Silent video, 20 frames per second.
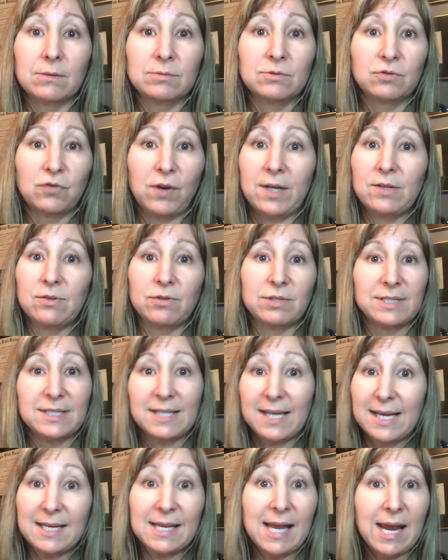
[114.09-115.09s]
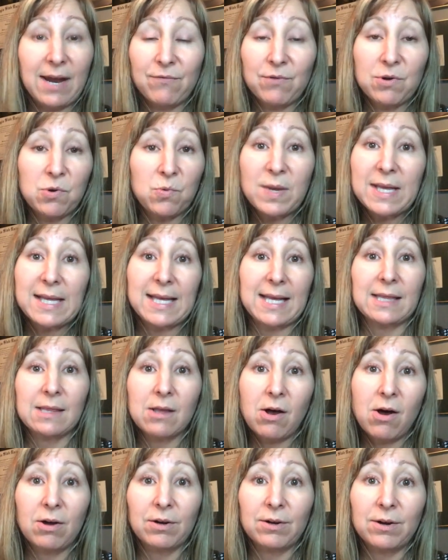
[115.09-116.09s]
try to extend every weekend
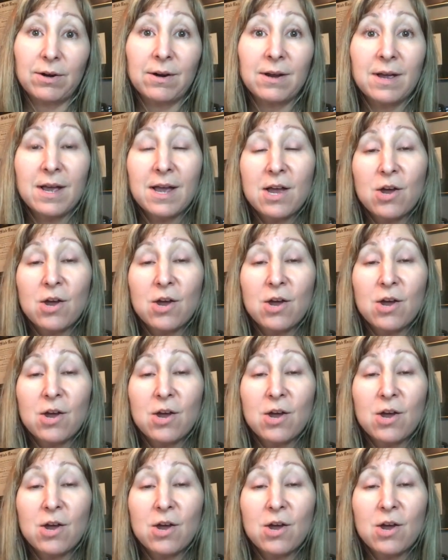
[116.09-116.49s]
longer,